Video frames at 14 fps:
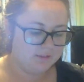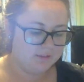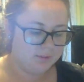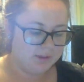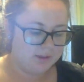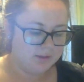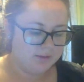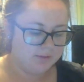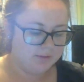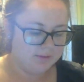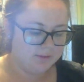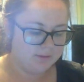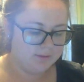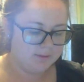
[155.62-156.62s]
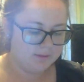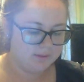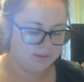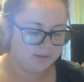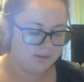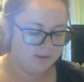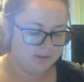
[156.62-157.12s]

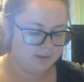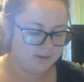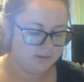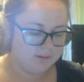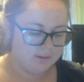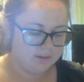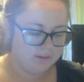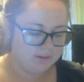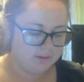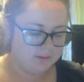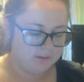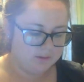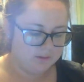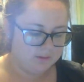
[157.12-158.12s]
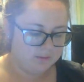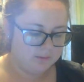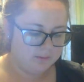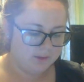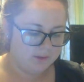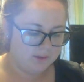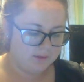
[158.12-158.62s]

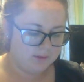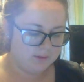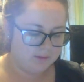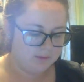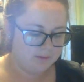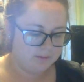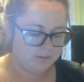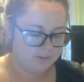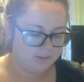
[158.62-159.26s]
Nothing is said.